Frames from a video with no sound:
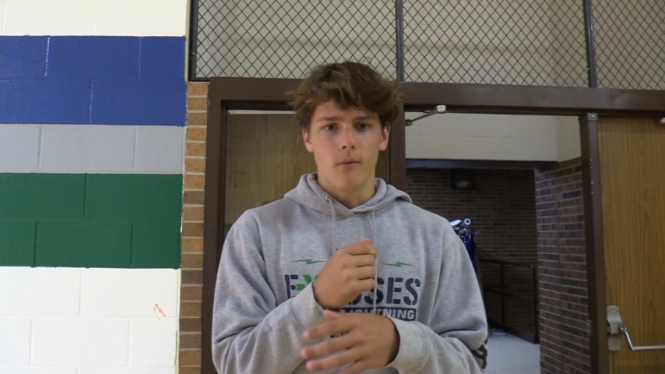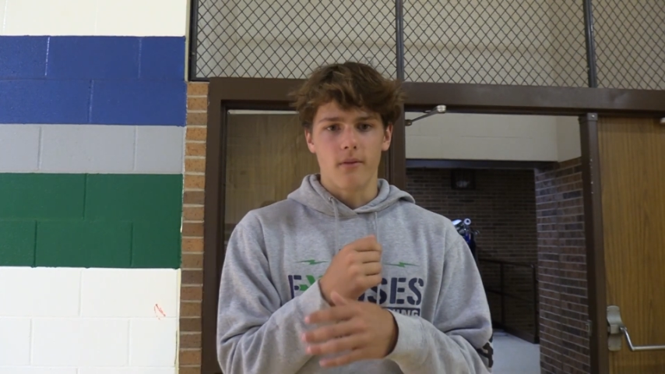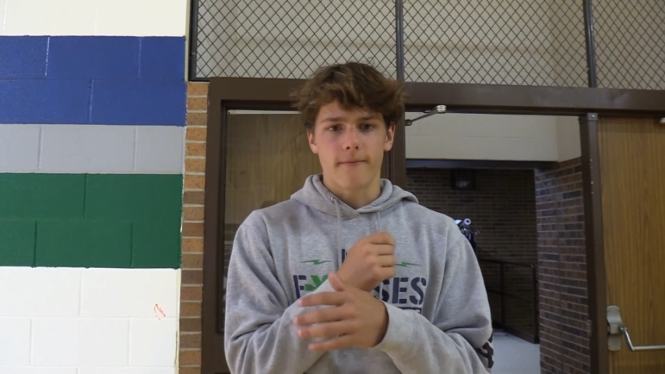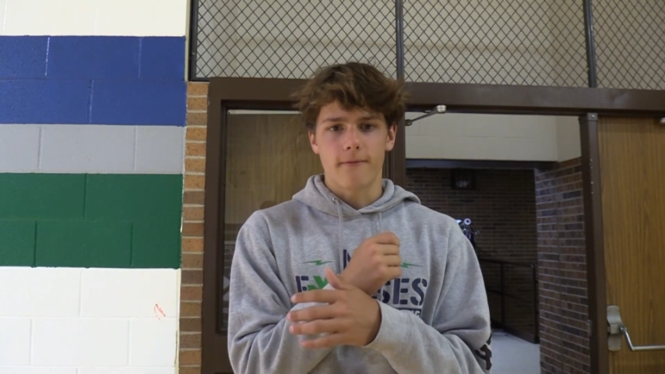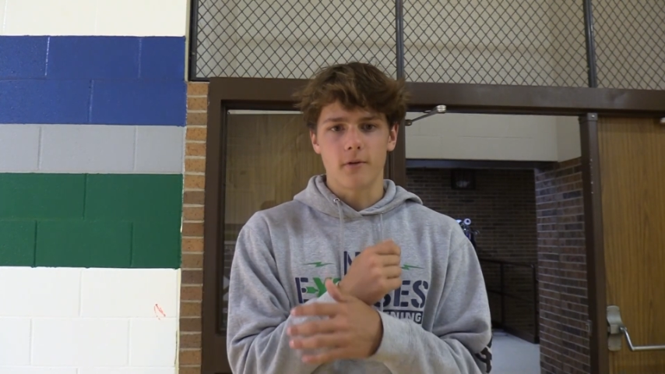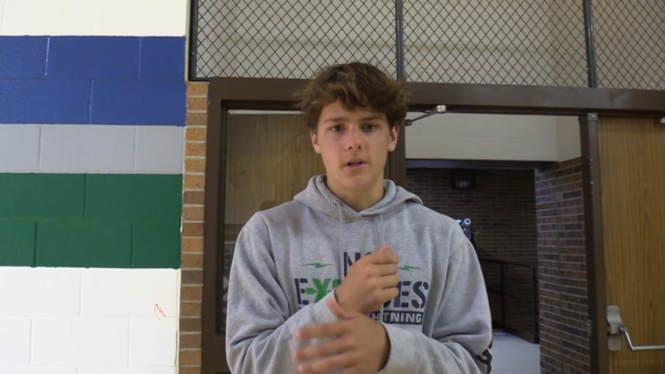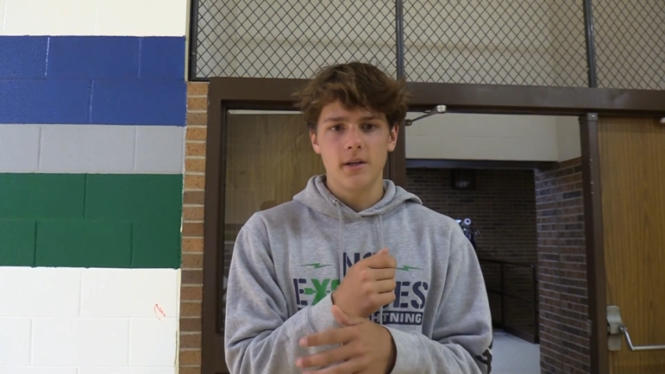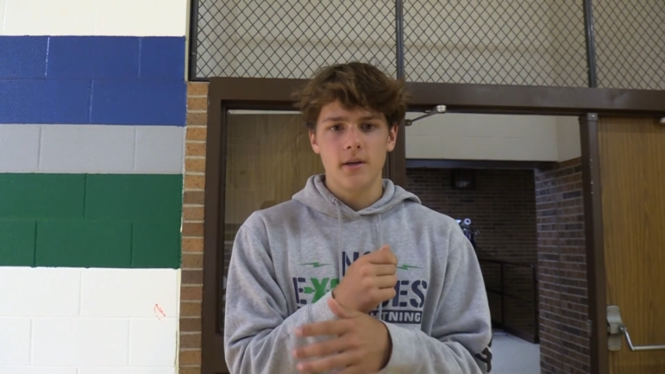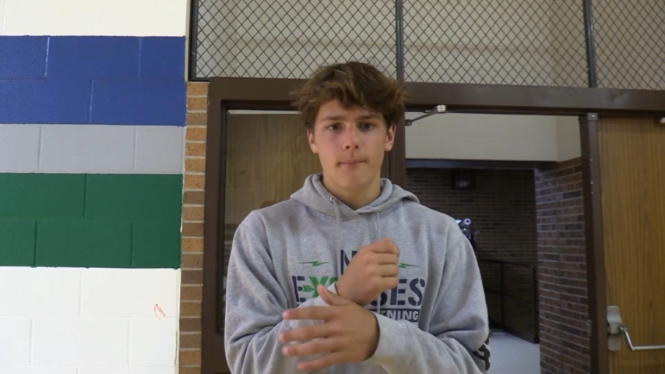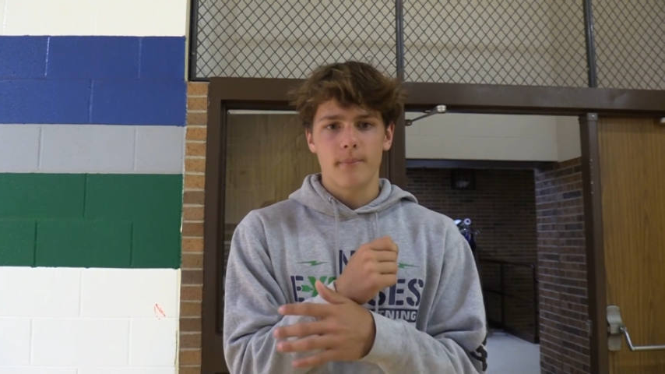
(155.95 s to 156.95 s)
with
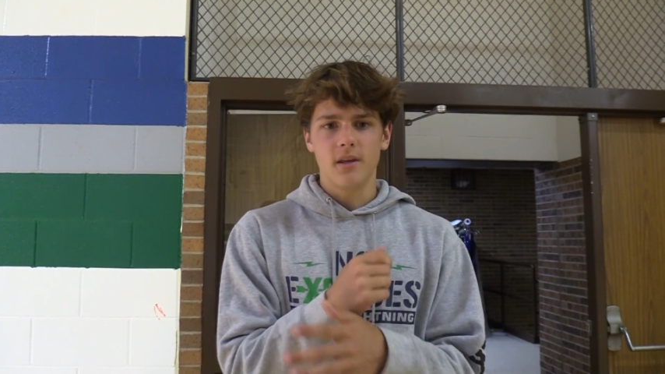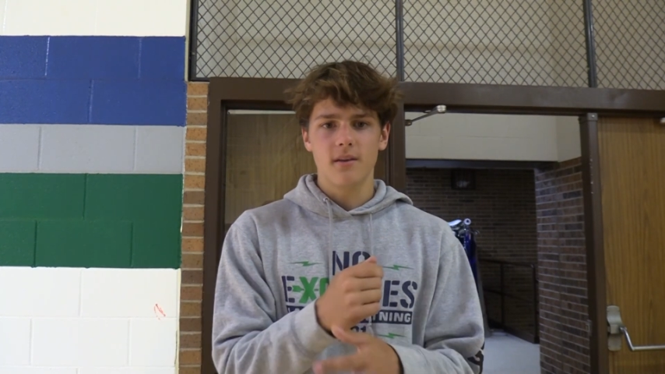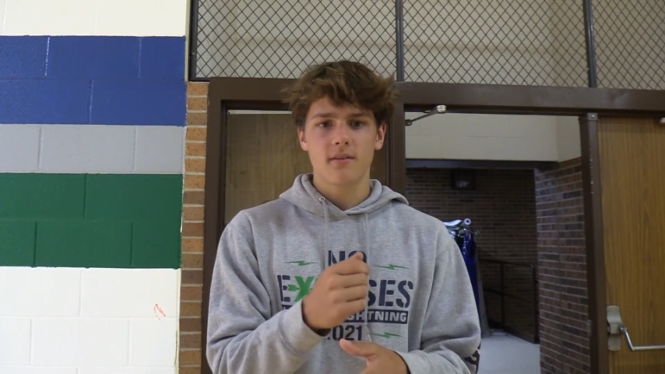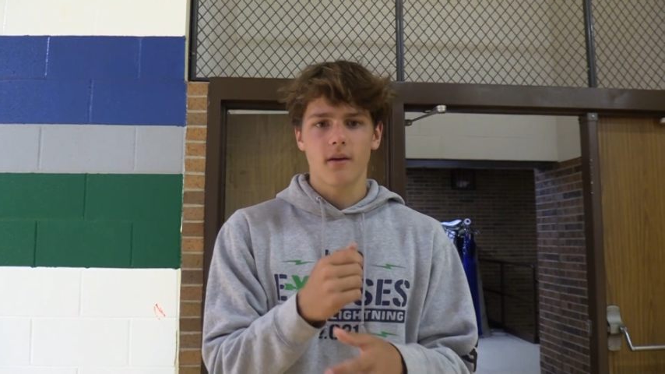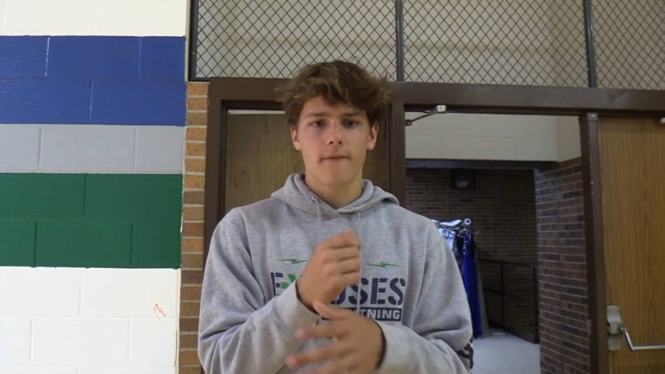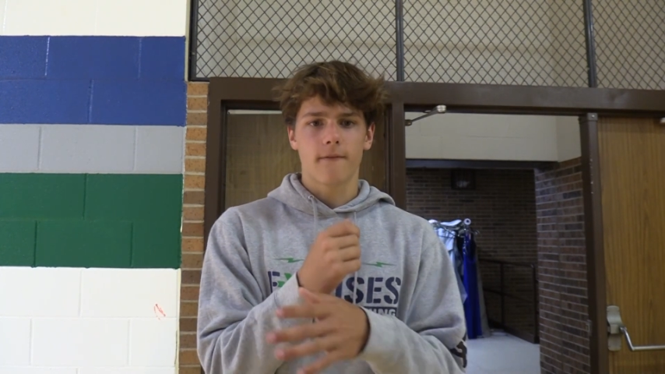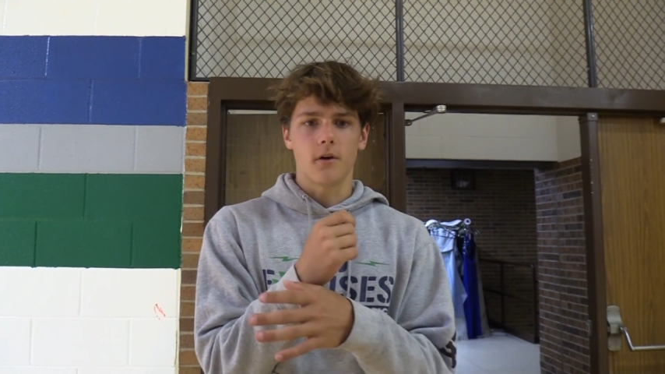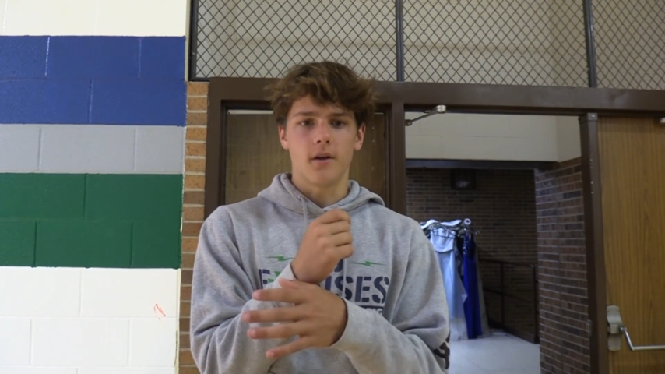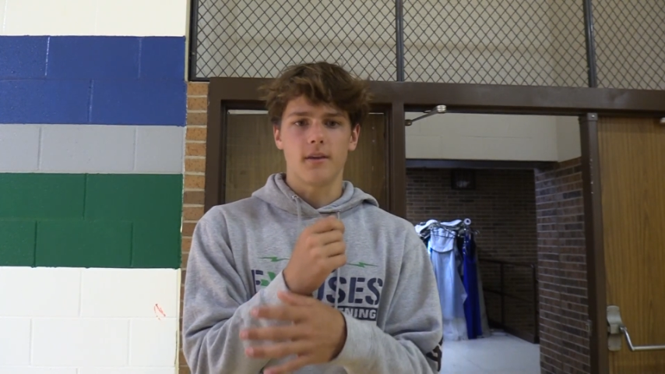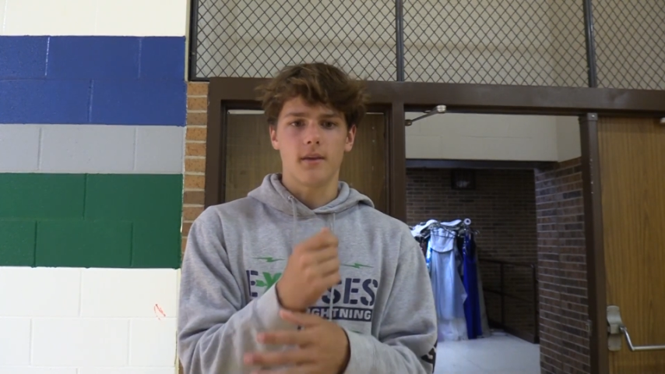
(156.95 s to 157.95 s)
free pizza
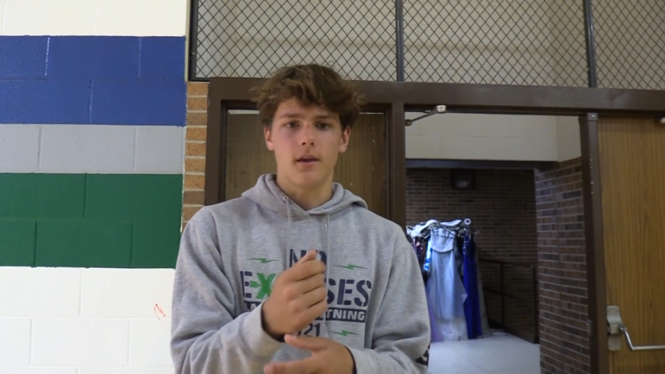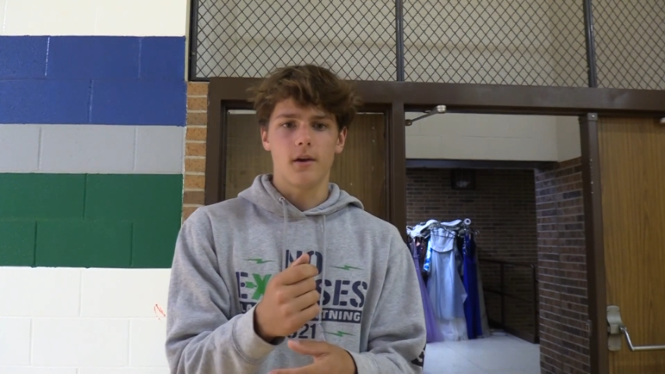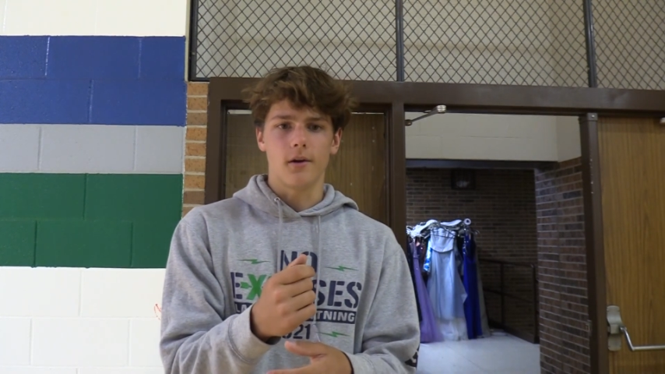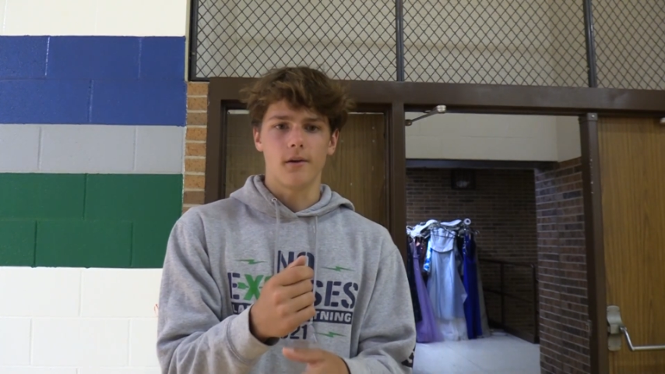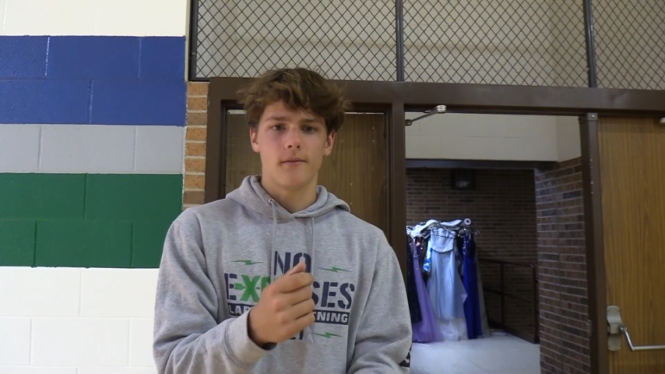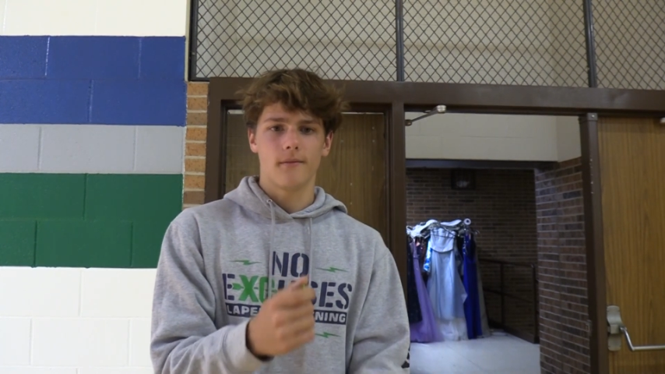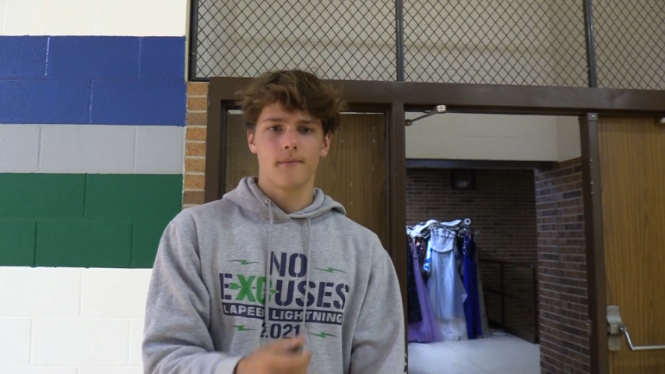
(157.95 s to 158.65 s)
for a year.